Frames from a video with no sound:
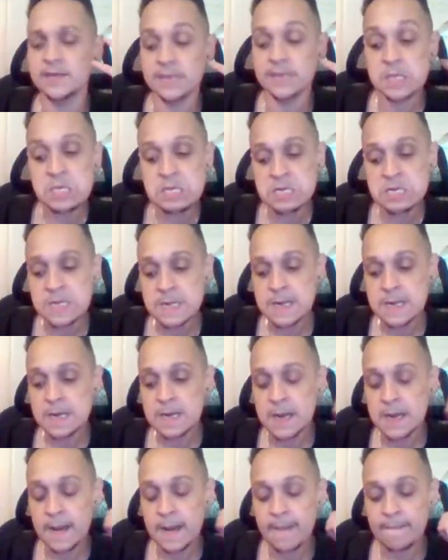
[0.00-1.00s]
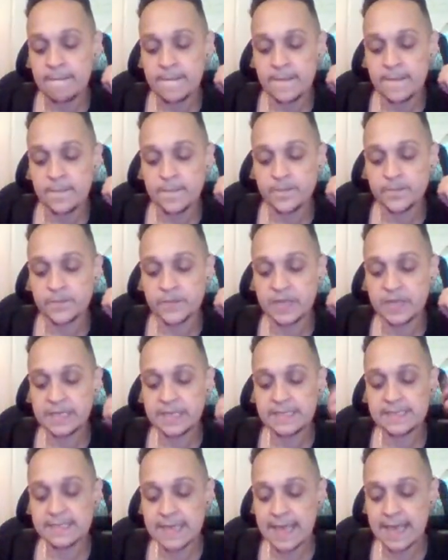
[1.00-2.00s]
and
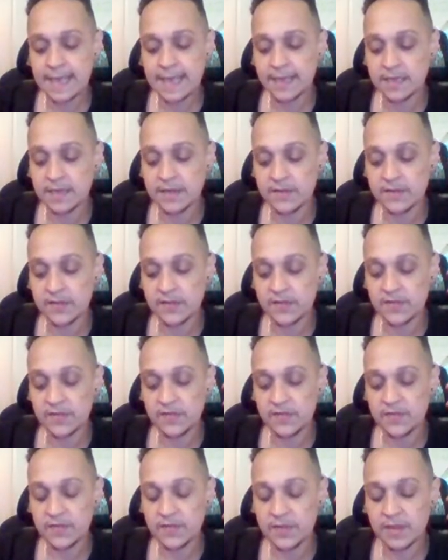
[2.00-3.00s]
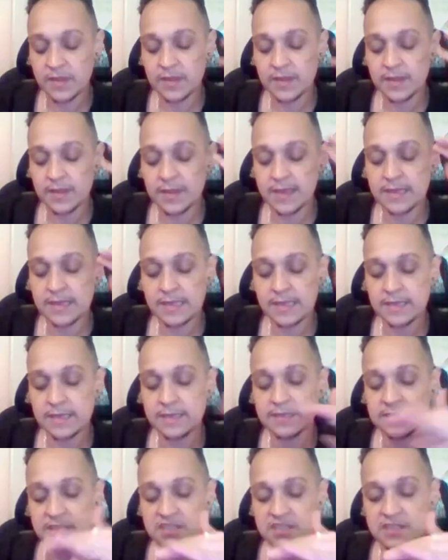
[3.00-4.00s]
it's negative. And in
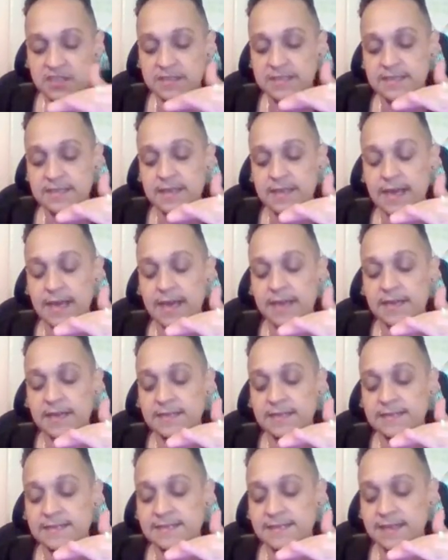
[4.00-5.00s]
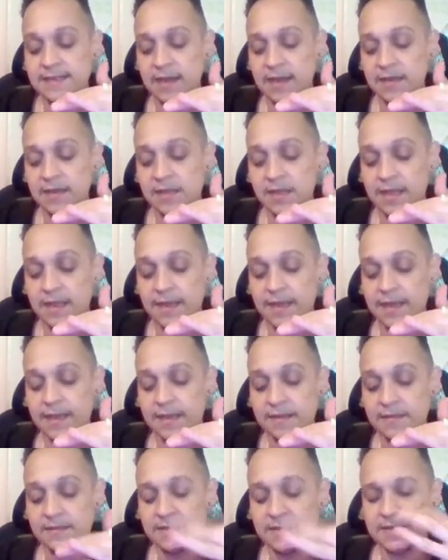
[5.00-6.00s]
addition to that, it's kind of
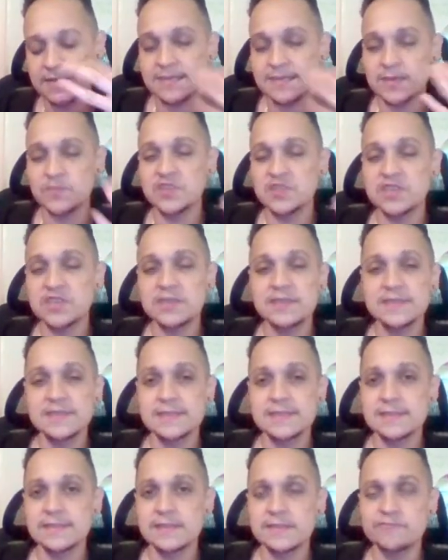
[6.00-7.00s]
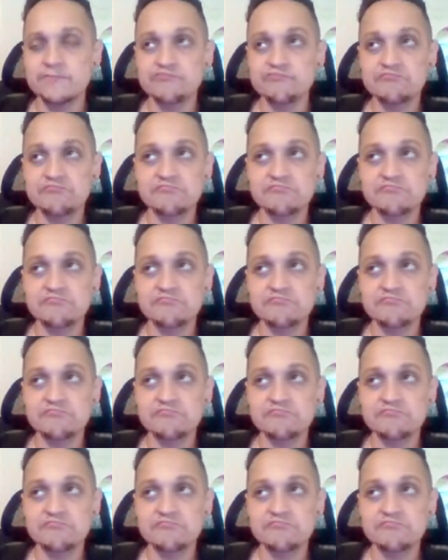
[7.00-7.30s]
like the assumption is that